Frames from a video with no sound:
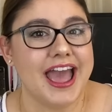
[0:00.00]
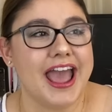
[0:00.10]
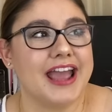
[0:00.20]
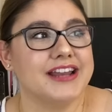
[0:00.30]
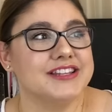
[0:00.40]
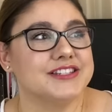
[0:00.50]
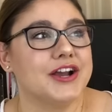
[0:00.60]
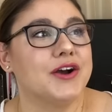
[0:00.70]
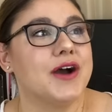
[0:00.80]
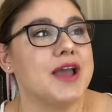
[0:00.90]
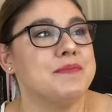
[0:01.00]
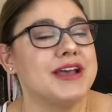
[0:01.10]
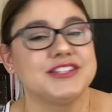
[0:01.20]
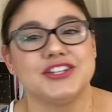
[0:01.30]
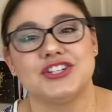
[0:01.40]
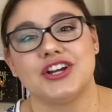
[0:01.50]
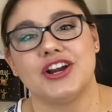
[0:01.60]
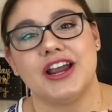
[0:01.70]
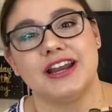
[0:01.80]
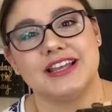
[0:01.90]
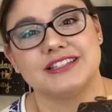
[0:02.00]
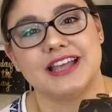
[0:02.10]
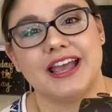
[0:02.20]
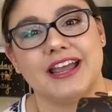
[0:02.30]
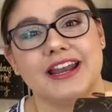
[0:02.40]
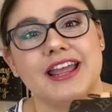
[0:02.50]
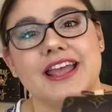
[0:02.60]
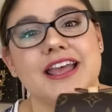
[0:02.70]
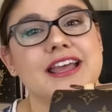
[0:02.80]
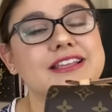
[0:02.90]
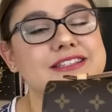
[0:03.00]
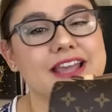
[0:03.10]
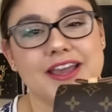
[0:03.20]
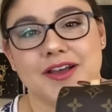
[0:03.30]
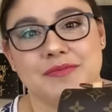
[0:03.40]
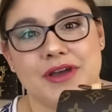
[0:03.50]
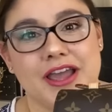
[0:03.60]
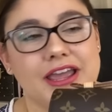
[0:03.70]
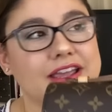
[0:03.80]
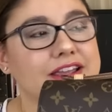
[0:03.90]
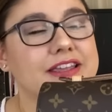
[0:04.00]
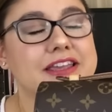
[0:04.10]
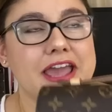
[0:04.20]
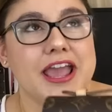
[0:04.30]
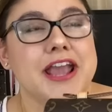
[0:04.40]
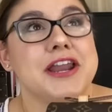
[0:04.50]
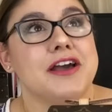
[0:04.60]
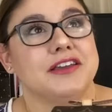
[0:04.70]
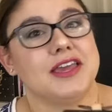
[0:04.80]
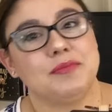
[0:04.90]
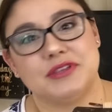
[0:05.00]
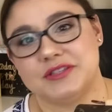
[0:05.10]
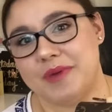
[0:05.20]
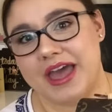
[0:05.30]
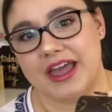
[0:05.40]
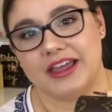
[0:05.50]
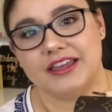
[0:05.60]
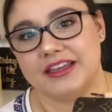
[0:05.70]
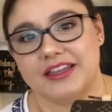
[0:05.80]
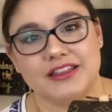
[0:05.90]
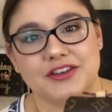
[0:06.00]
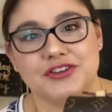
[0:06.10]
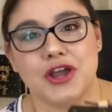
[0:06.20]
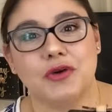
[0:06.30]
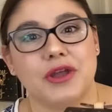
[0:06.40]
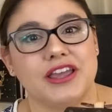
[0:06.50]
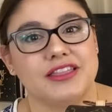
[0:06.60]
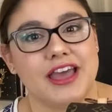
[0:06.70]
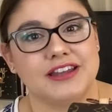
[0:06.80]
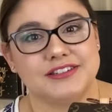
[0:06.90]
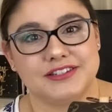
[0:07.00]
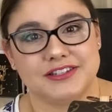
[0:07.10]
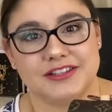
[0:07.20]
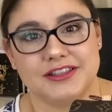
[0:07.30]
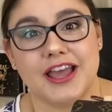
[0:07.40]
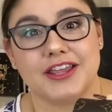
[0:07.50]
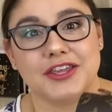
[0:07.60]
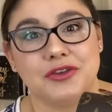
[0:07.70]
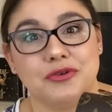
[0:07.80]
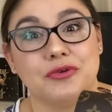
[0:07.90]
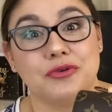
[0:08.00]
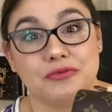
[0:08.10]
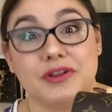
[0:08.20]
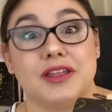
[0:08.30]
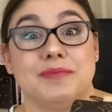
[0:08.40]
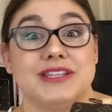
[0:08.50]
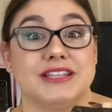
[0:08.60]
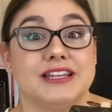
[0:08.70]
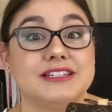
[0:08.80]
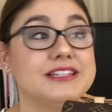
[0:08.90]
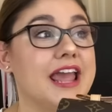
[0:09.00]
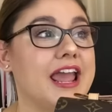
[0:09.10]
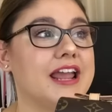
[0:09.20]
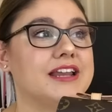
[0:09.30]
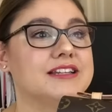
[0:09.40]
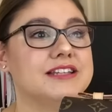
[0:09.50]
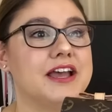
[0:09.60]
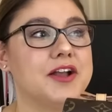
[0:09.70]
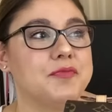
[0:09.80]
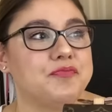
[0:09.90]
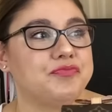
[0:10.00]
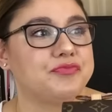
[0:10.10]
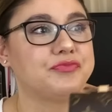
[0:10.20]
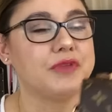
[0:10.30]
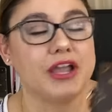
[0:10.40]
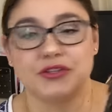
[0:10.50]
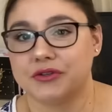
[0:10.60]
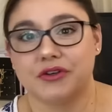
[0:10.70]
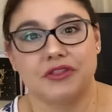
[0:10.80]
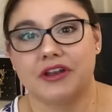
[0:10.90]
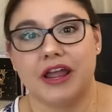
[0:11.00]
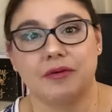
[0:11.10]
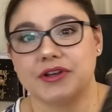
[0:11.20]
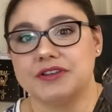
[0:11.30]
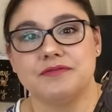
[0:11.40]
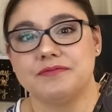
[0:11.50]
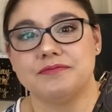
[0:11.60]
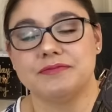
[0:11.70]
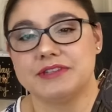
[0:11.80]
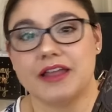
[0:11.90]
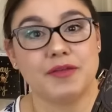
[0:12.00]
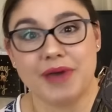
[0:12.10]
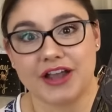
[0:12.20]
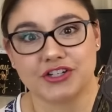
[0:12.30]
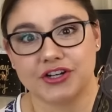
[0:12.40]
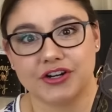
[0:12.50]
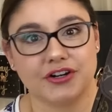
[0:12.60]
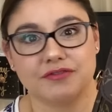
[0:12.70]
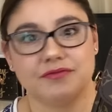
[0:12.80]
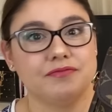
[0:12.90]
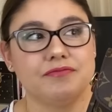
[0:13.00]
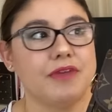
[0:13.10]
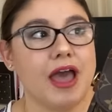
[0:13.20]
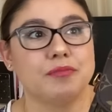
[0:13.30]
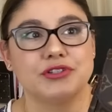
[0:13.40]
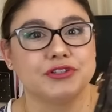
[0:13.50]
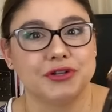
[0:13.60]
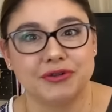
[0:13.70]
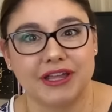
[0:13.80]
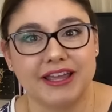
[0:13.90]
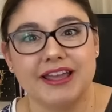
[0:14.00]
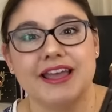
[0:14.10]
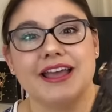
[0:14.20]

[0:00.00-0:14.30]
And so I messaged her and I said, Sam, I cannot keep this bag knowing that, that you really miss it. And um, I told her that I would sell it back to her, absolutely.